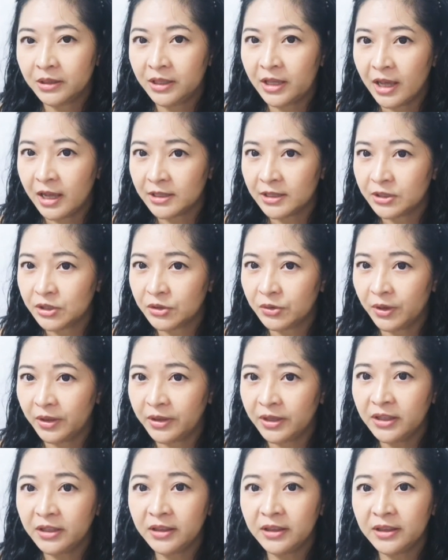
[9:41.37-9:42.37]
Yeah, so I
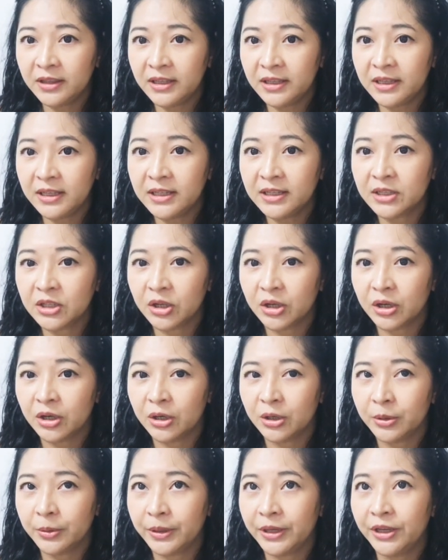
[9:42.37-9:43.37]
think these
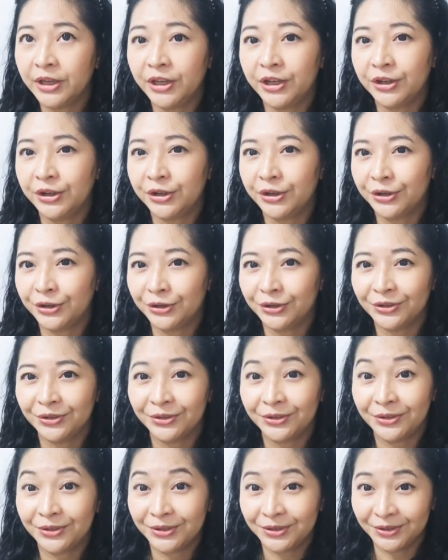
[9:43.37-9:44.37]
are here
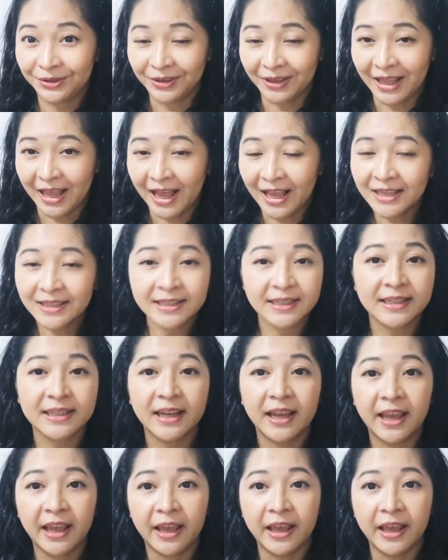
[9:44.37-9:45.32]
to last,